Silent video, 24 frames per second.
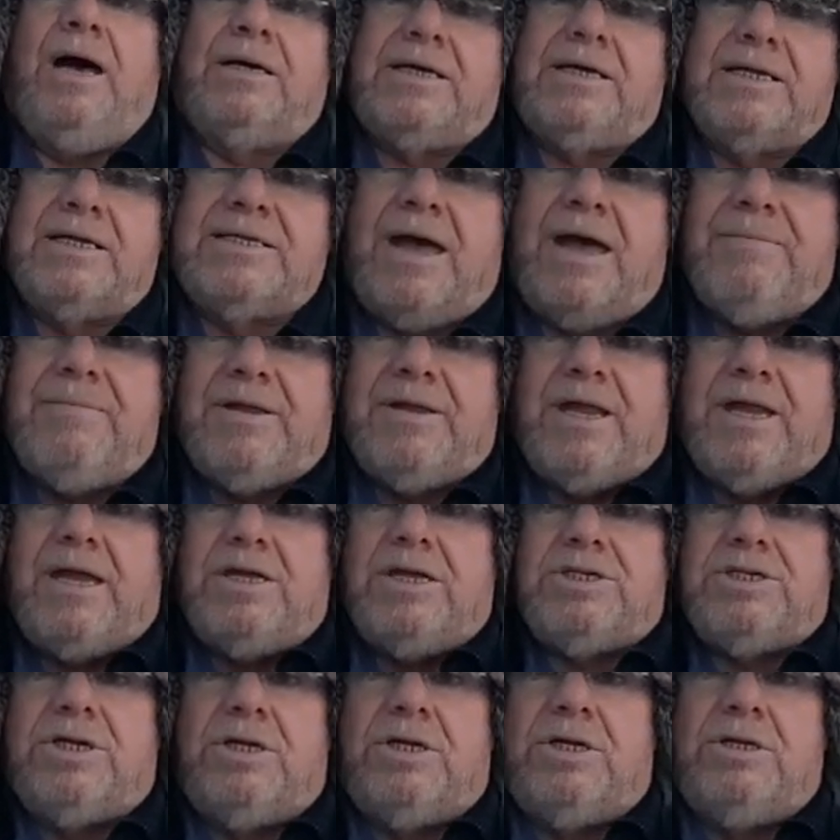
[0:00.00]

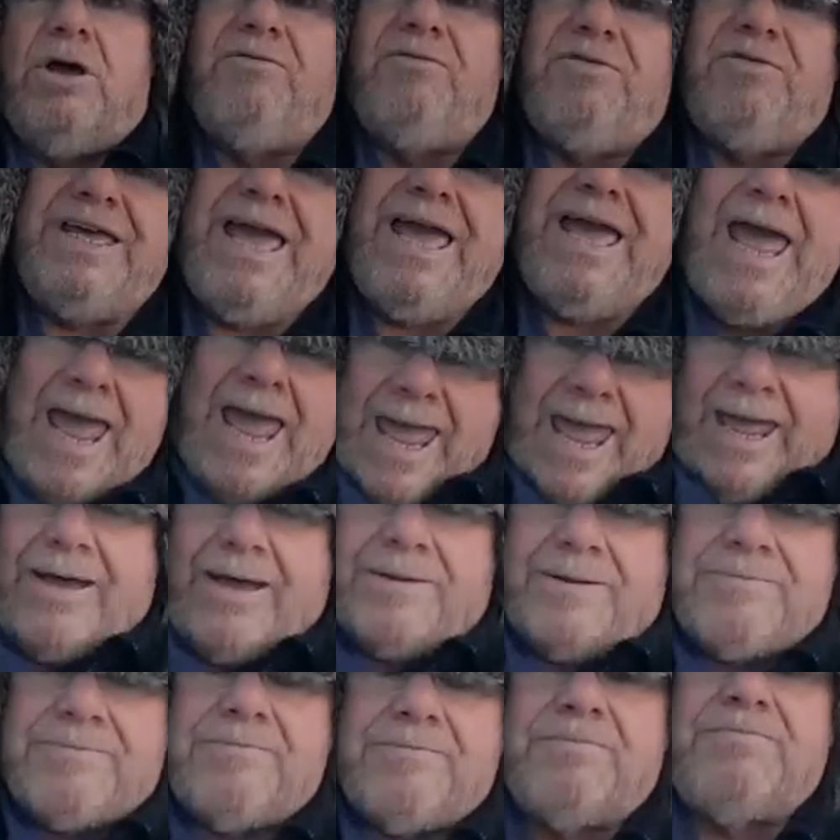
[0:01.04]
contamination of the air